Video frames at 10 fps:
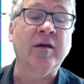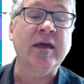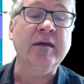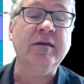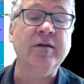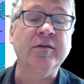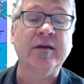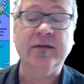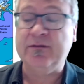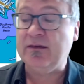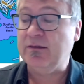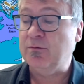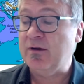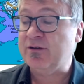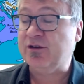Okay, here you can see
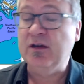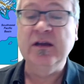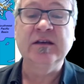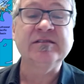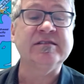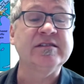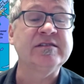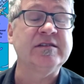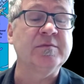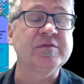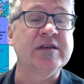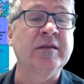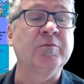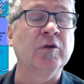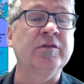the ridge systems.
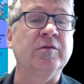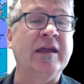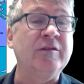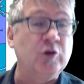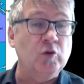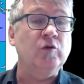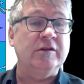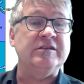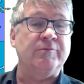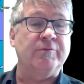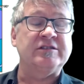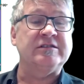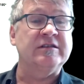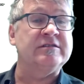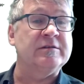And what they do, these
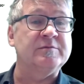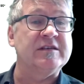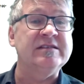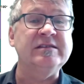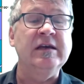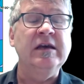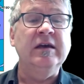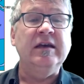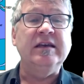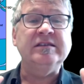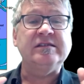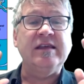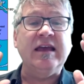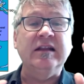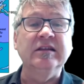ridge systems, is, is
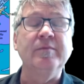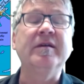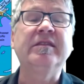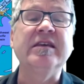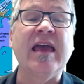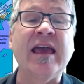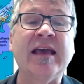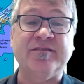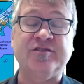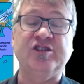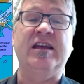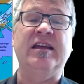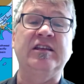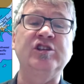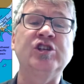they limit the
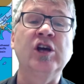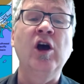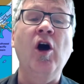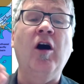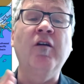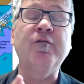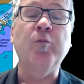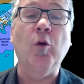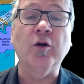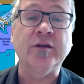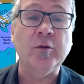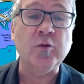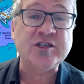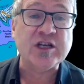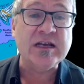exchange of water,
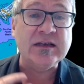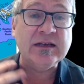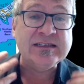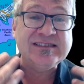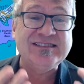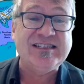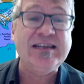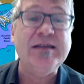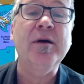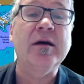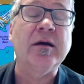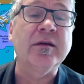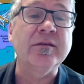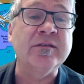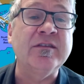which is deeper
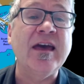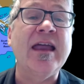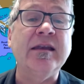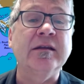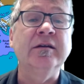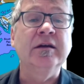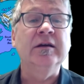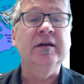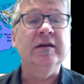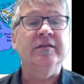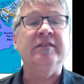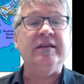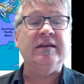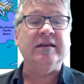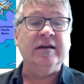than
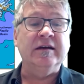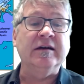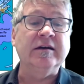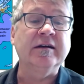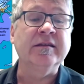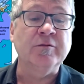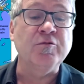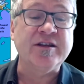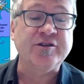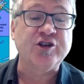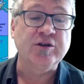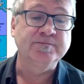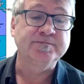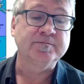the, uh, the ridge.